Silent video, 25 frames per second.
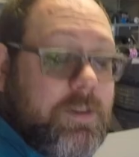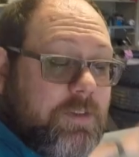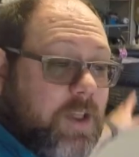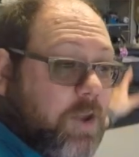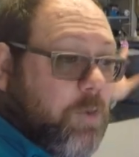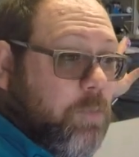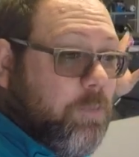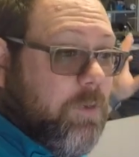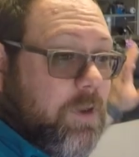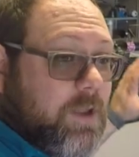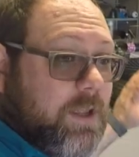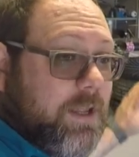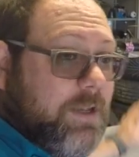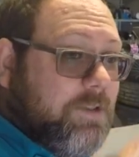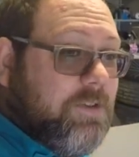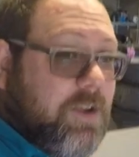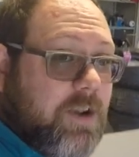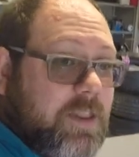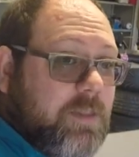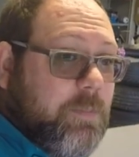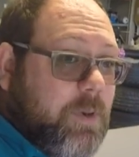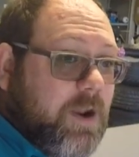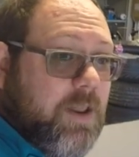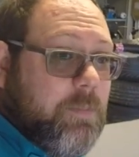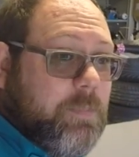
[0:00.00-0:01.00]
So inside
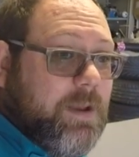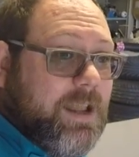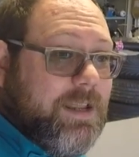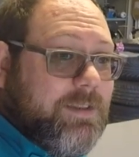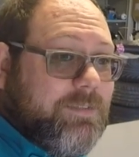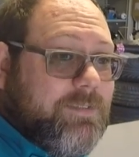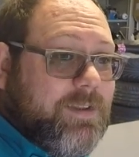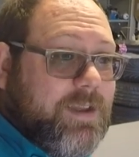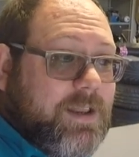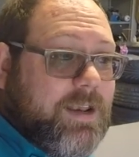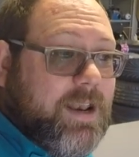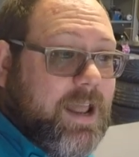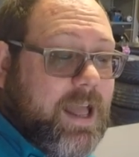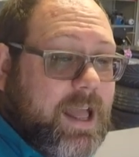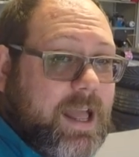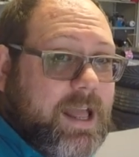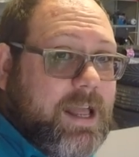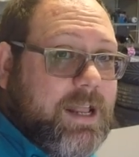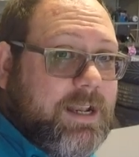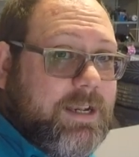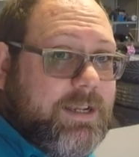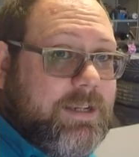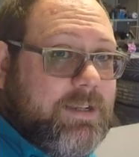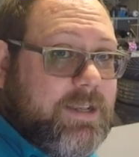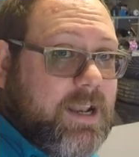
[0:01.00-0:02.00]
of the bonnet painted,
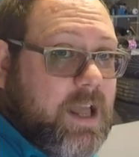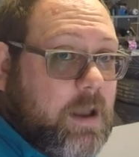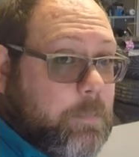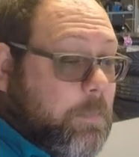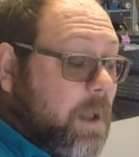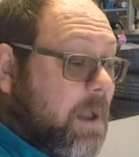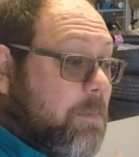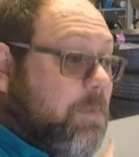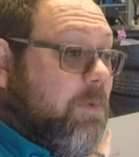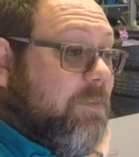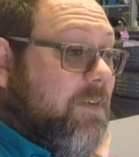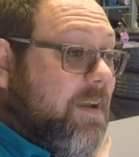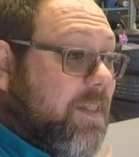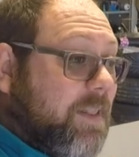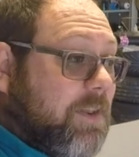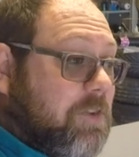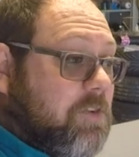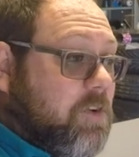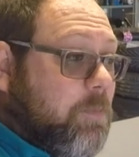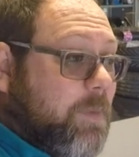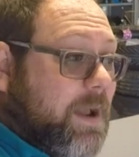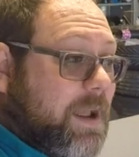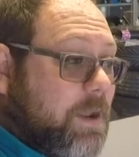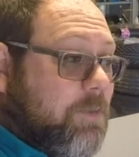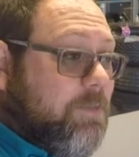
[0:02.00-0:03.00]
and I'm um, happy for how that's
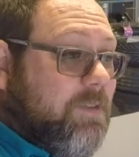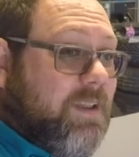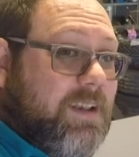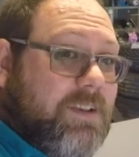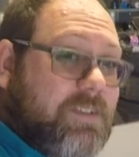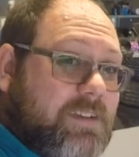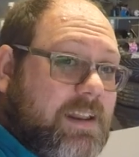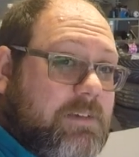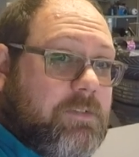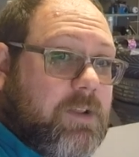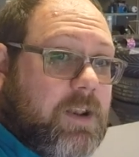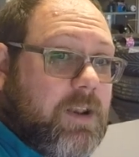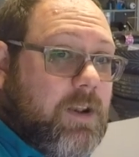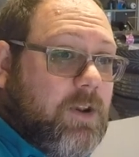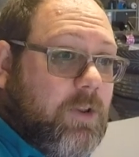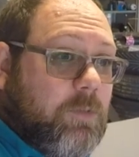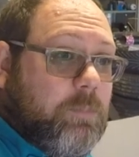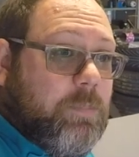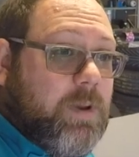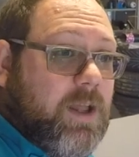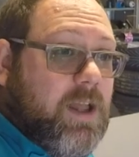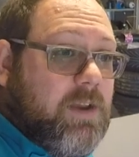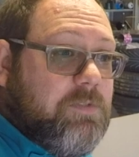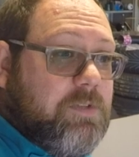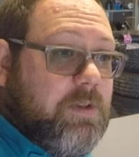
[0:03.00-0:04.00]
come out. It's never going to
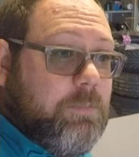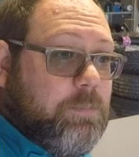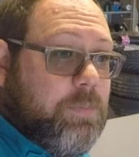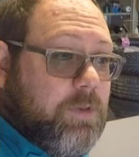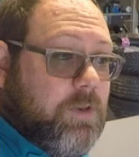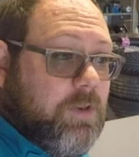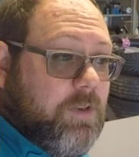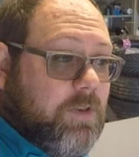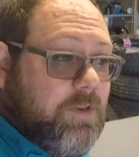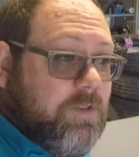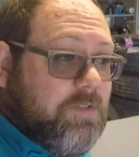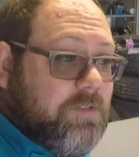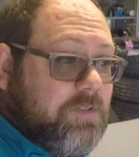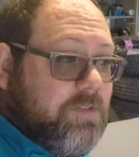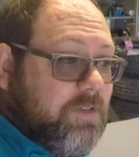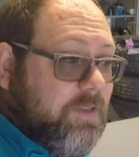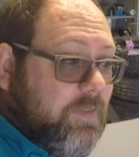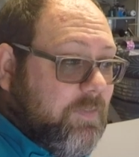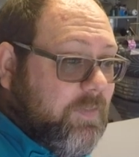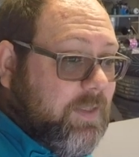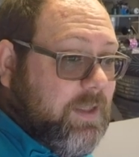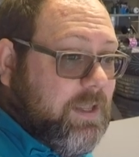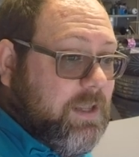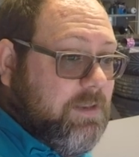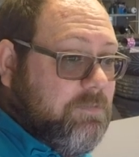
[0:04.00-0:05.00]
look perfect because
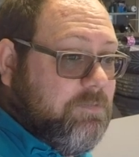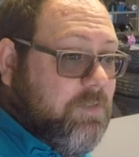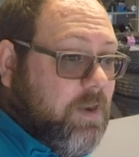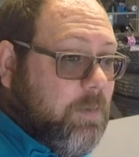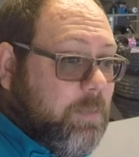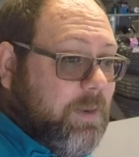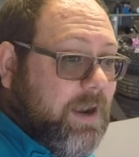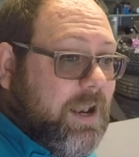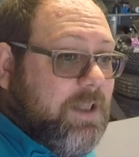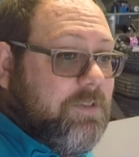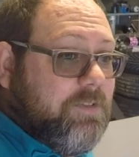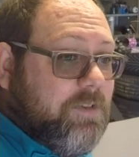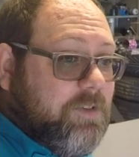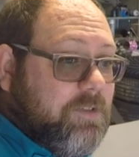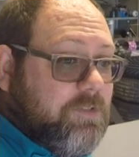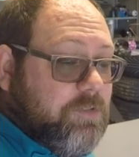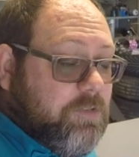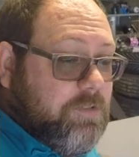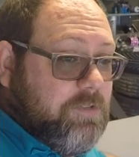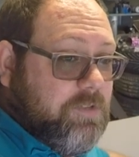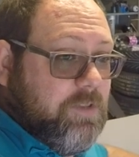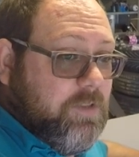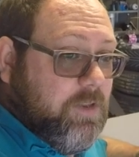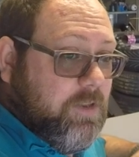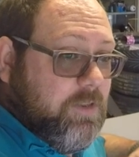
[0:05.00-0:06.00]
the fiberglass is
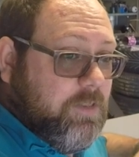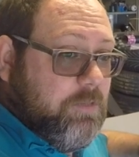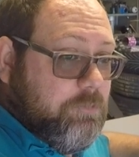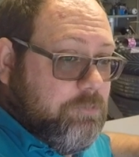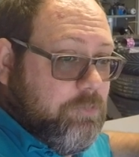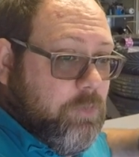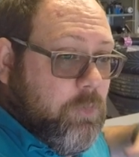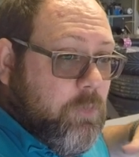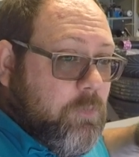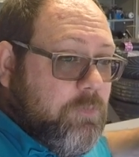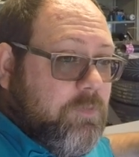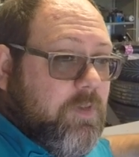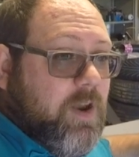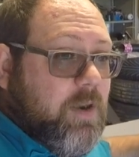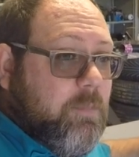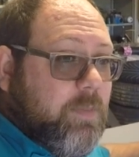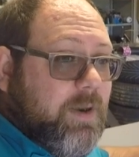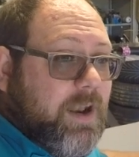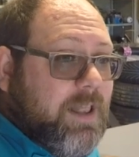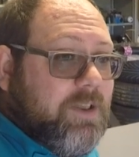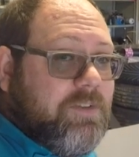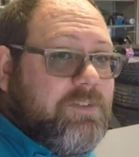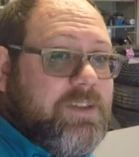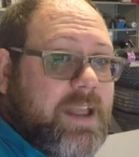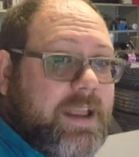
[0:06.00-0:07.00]
just the, the raw
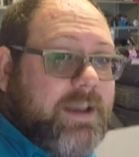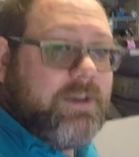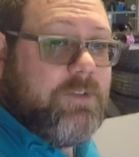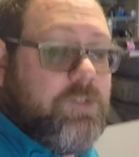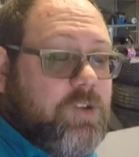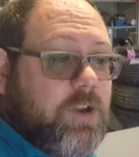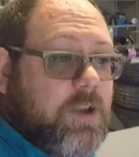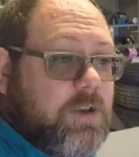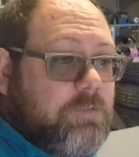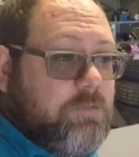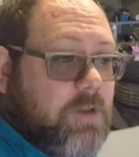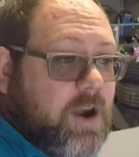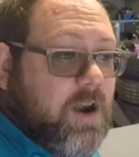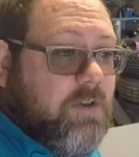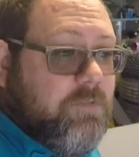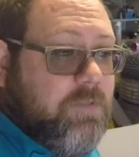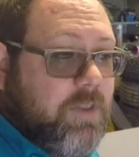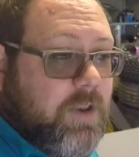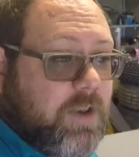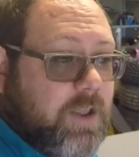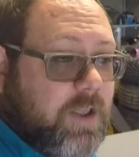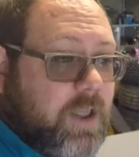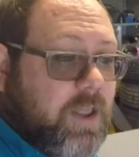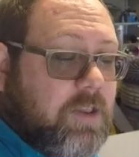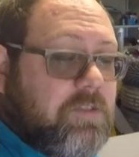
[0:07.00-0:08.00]
fiberglass texture
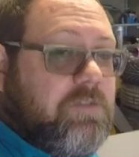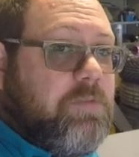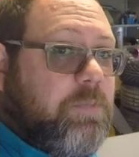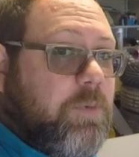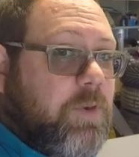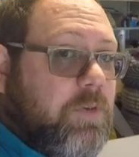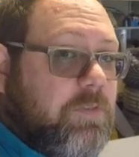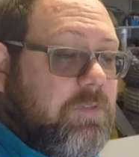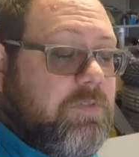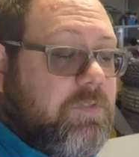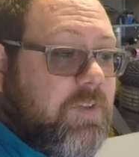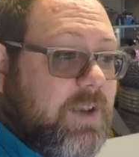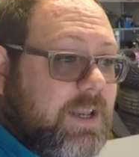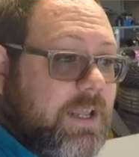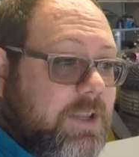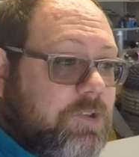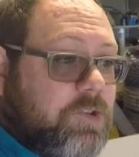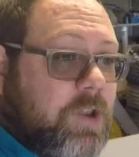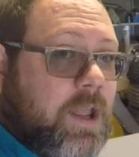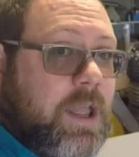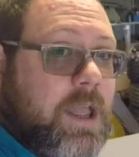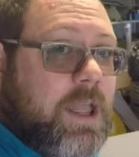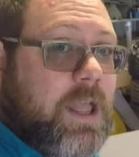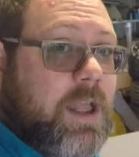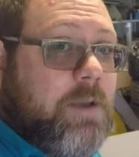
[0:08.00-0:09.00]
rather than a, a smooth
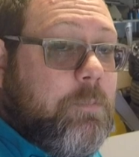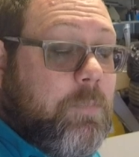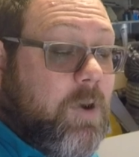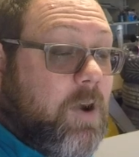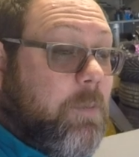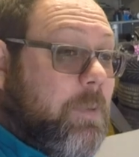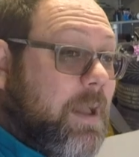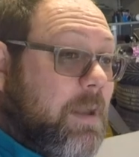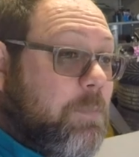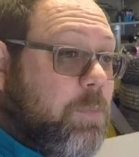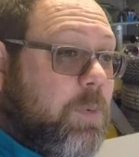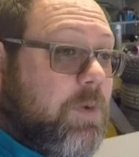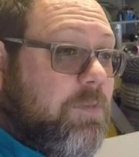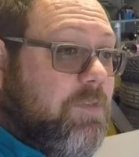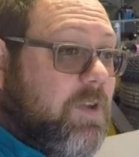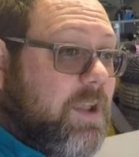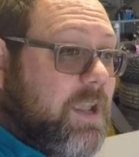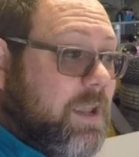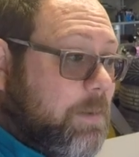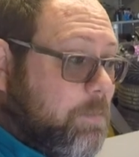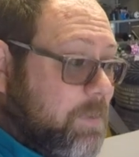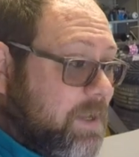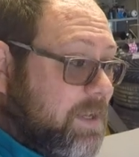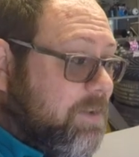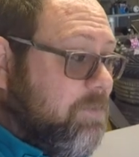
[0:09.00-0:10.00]
finish, but I'm happy with
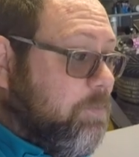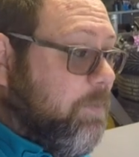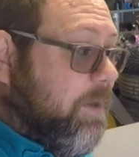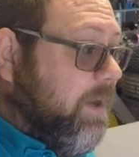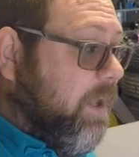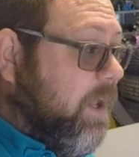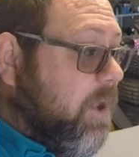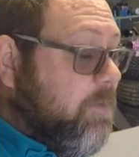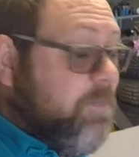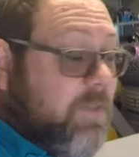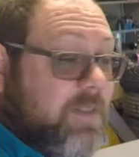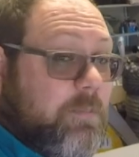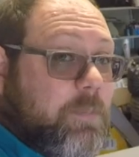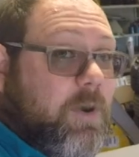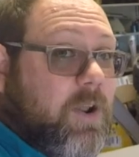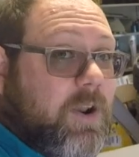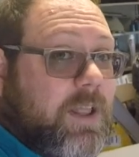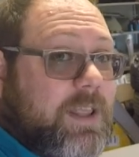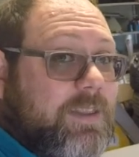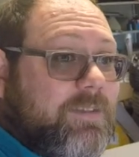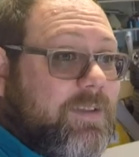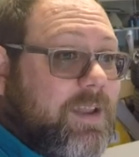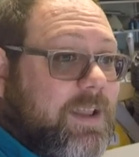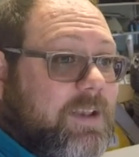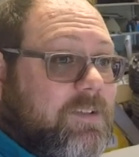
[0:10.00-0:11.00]
it. It means when I open the
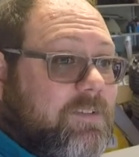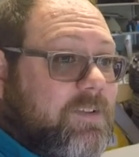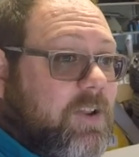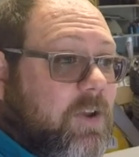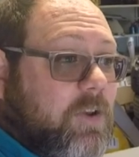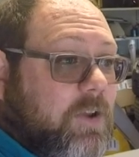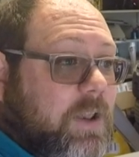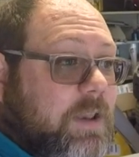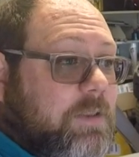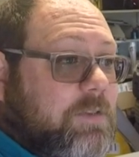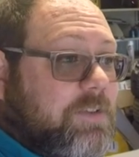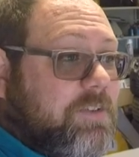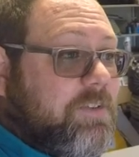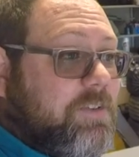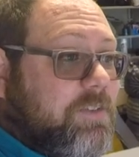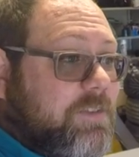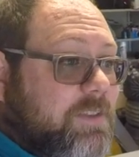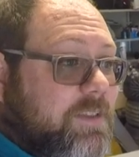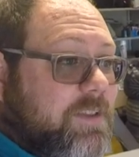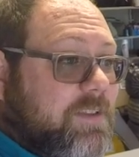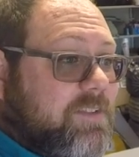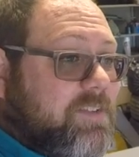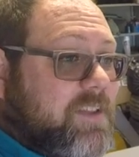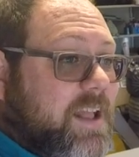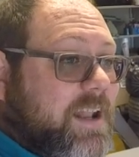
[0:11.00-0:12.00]
bonnet it's not going to
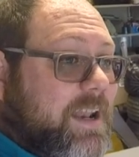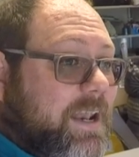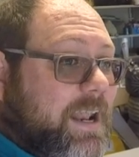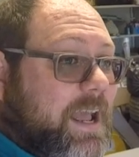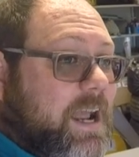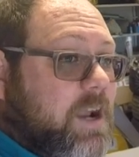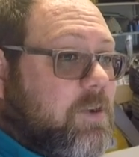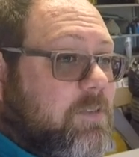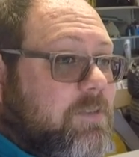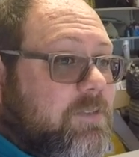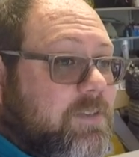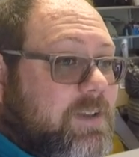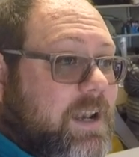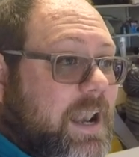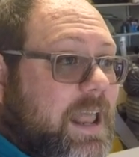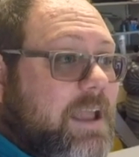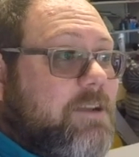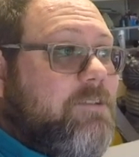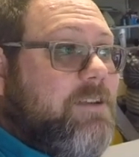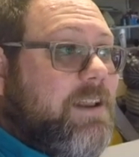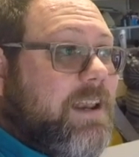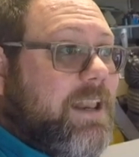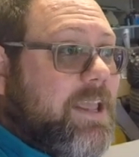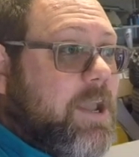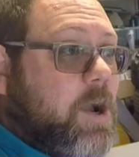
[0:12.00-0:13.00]
stand out
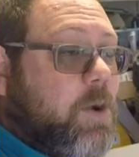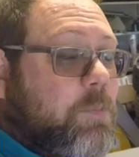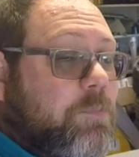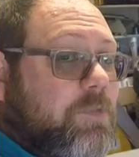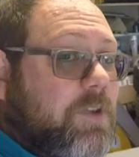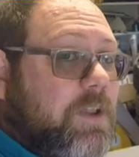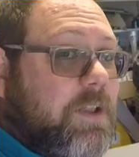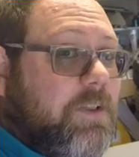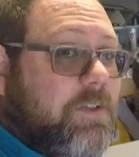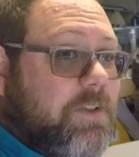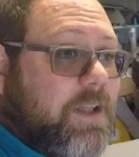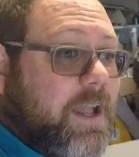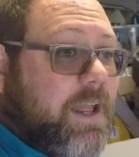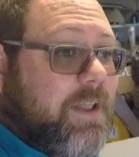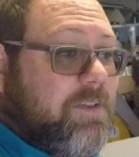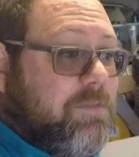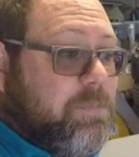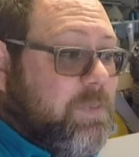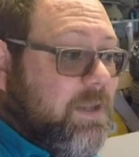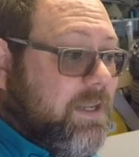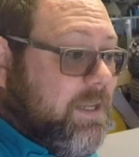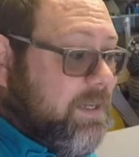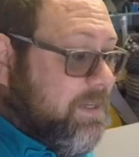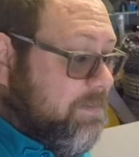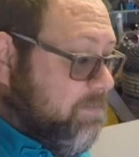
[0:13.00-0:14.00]
glaringly obvious as
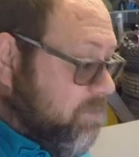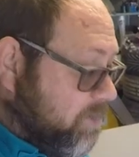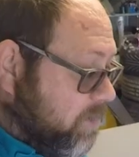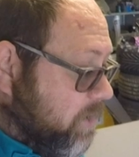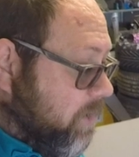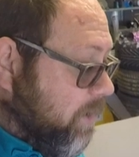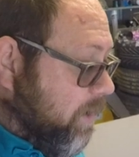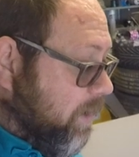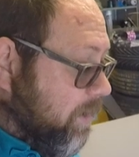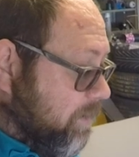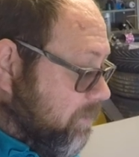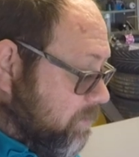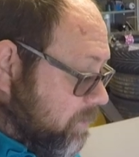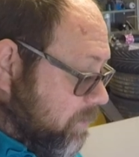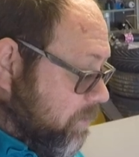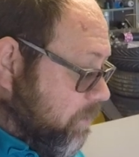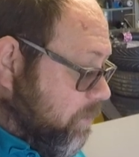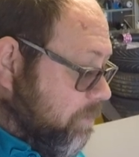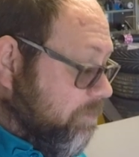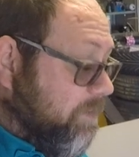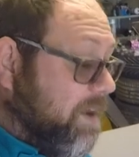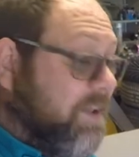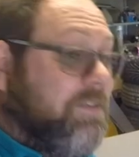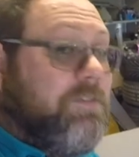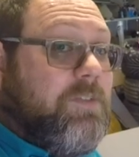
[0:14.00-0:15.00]
being a different colour to
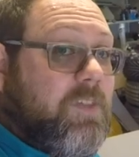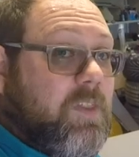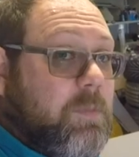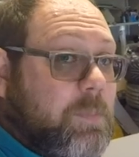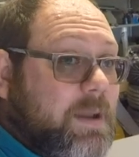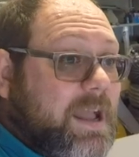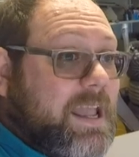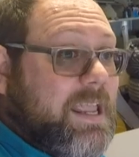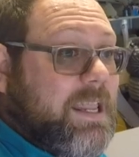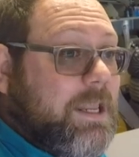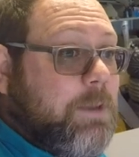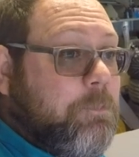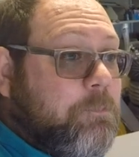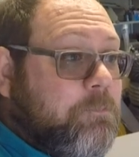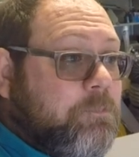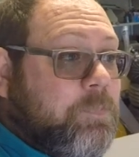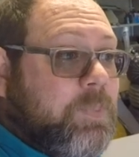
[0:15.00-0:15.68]
the rest of the bay.